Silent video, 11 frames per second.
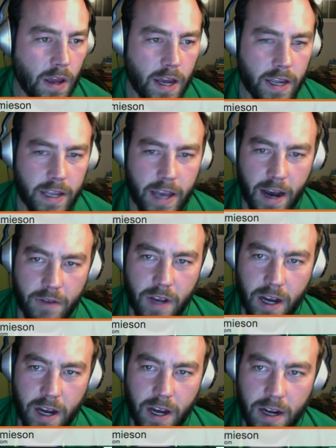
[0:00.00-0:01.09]
Yeah, I've
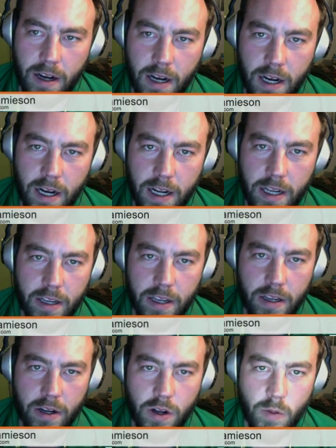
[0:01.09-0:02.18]
got
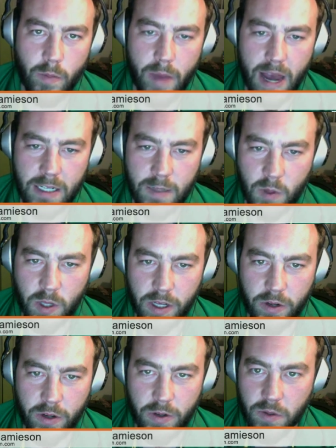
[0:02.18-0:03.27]
Mashable and
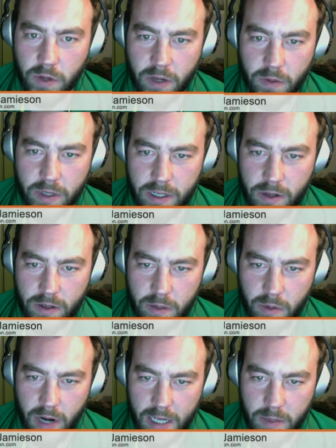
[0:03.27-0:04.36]
Hootsuite, which don't
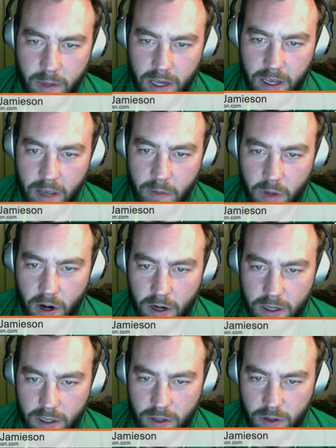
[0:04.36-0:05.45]
surprise me. Kim
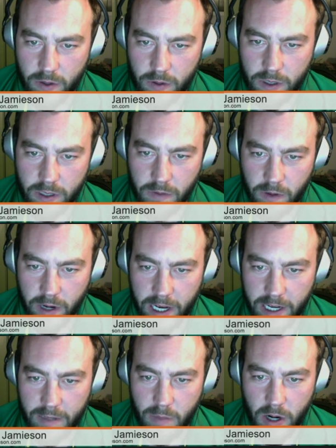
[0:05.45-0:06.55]
Garst, who is a
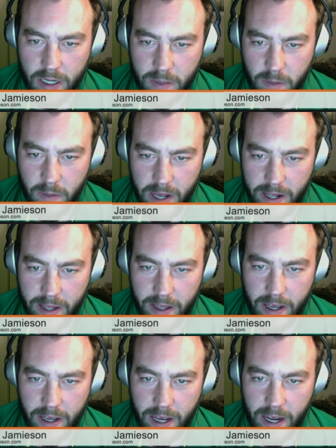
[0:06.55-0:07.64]
friend, Mari Smith,
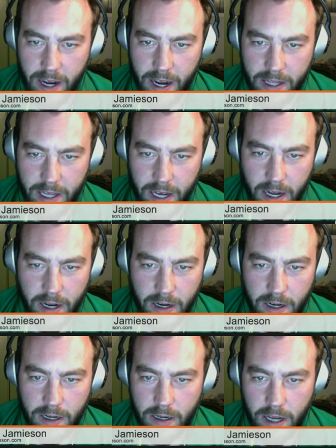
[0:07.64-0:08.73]
and
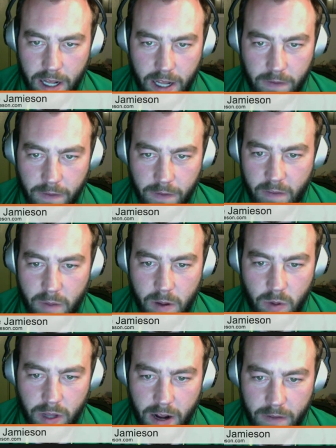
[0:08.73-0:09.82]
then like 5
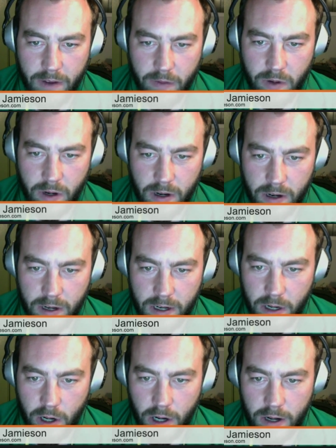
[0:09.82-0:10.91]
people that I've never
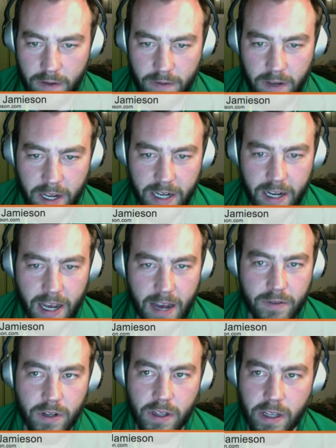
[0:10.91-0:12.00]
heard of. And
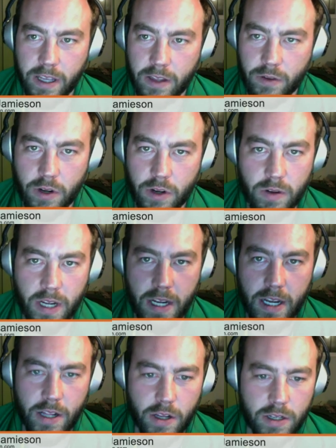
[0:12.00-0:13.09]
after clicking through,
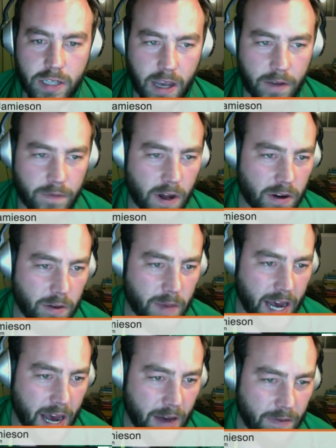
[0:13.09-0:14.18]
it looks like I followed
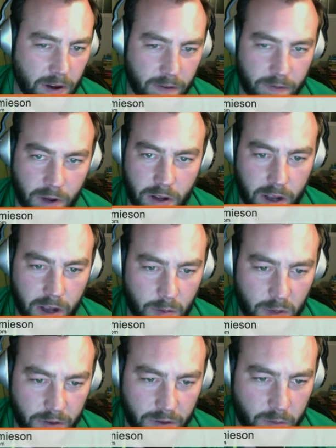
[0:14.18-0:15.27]
about half. I followed a couple
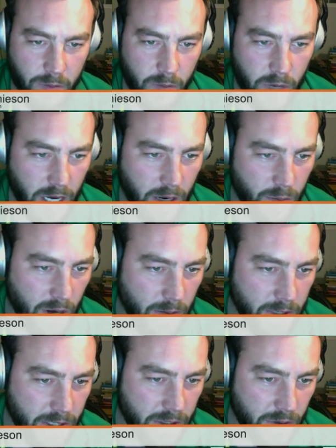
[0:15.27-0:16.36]
of them, probably
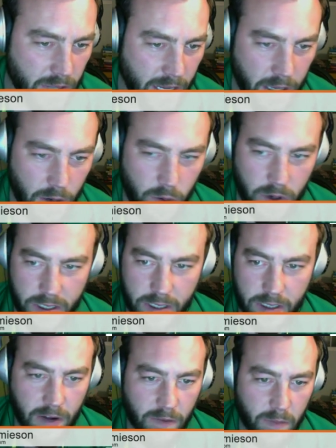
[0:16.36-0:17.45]
just through like keywords and stuff.